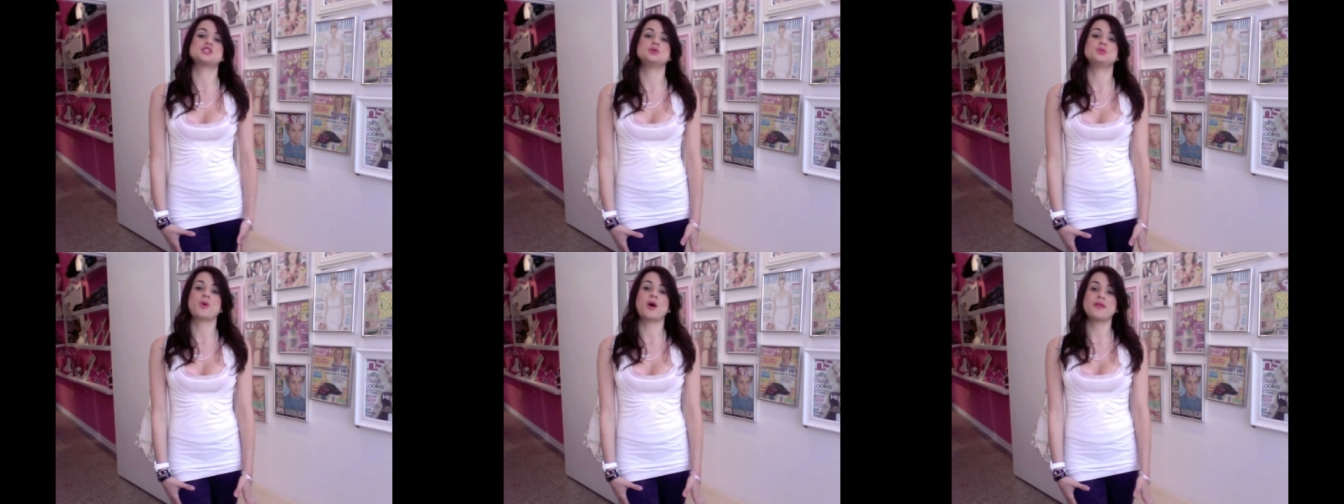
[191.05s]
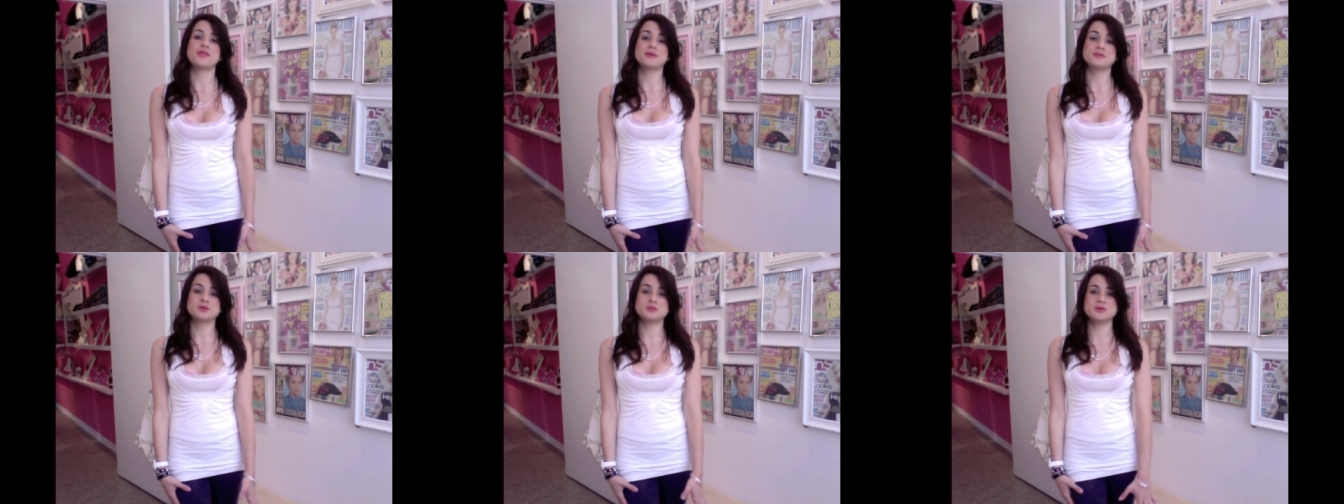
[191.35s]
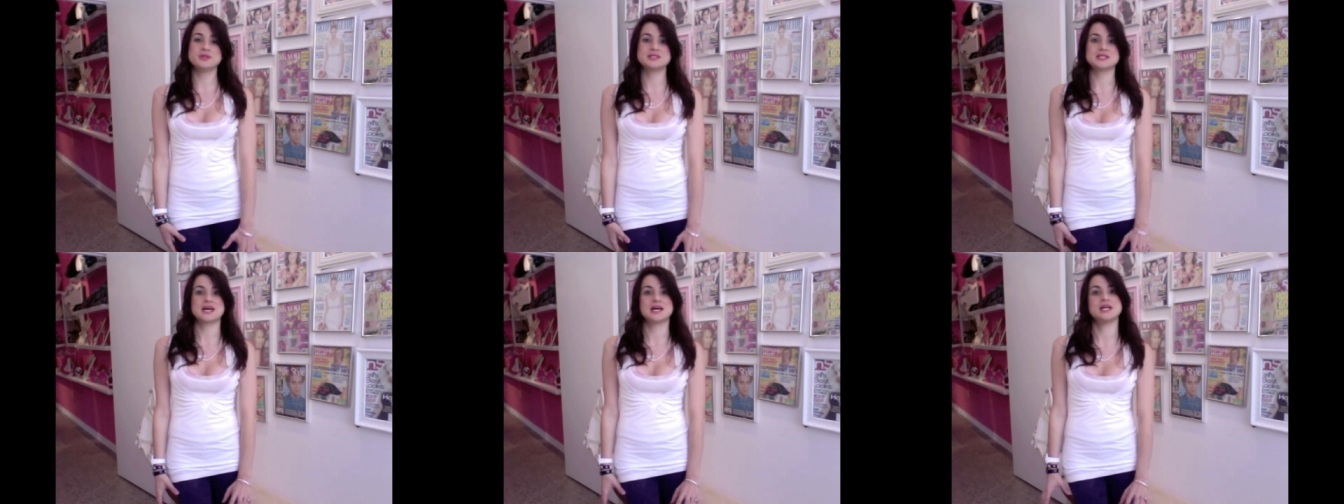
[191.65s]
You want them to
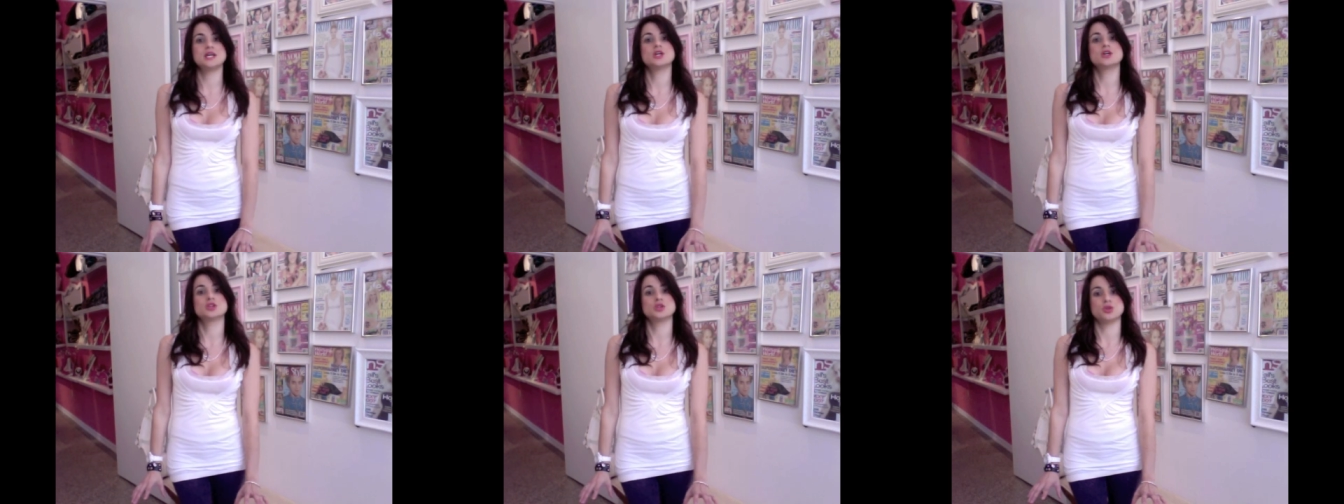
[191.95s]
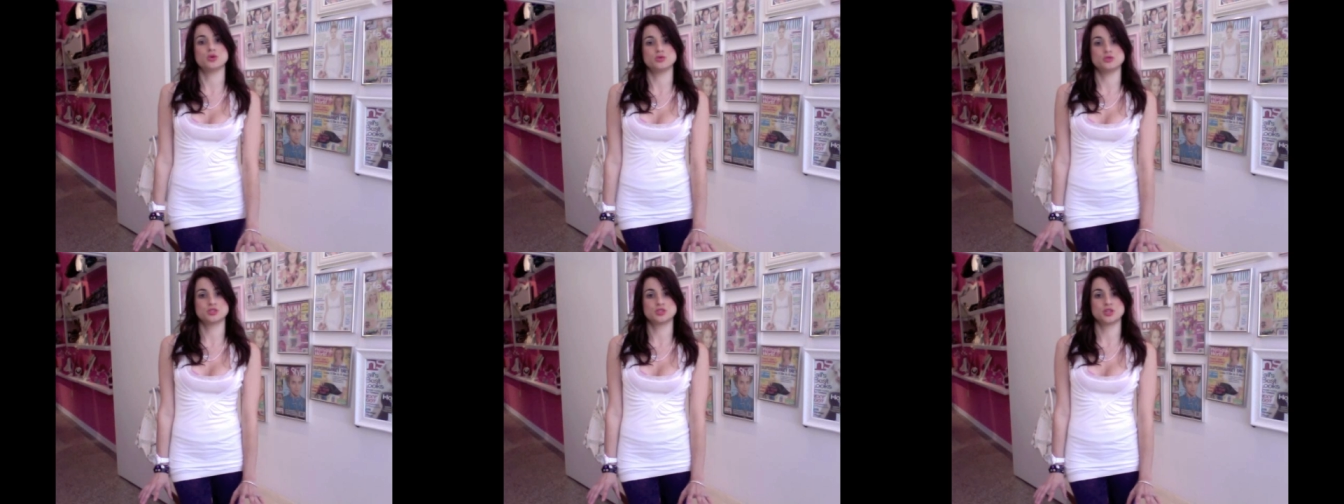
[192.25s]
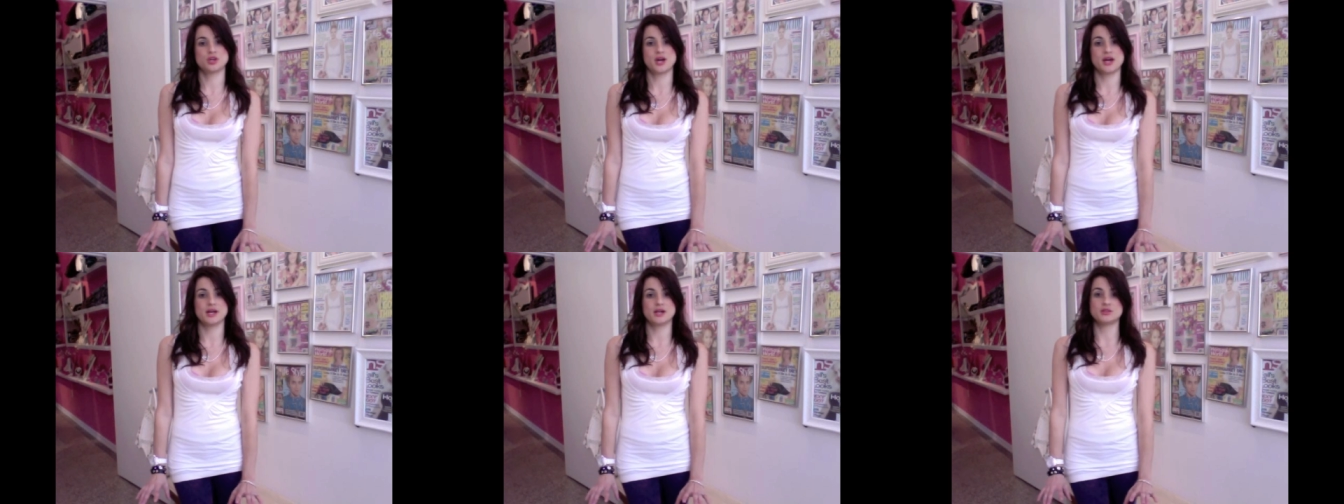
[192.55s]
be tight close to
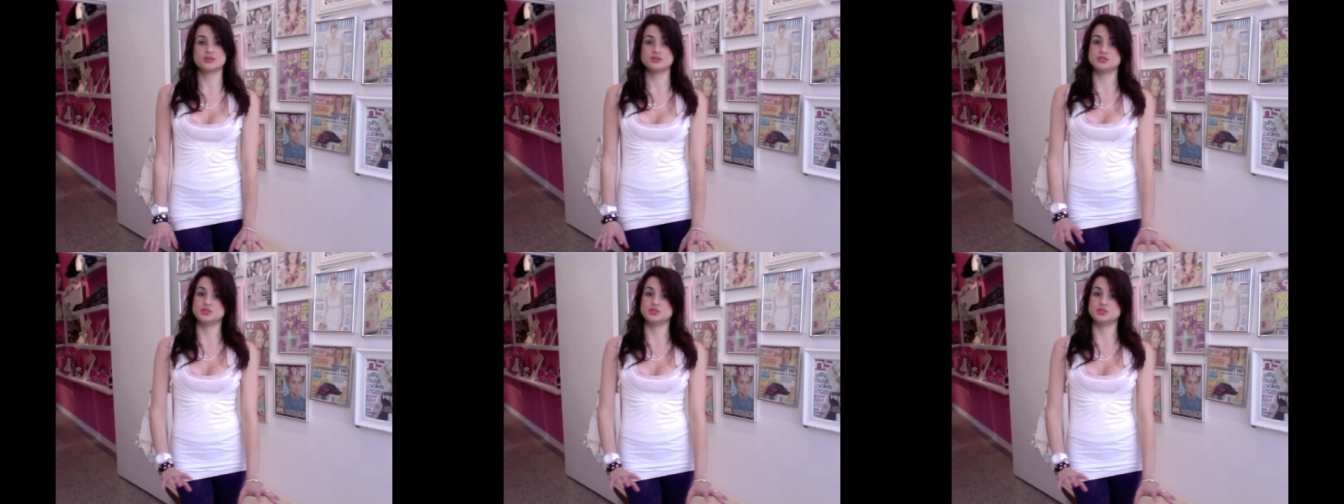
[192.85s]
your ankle.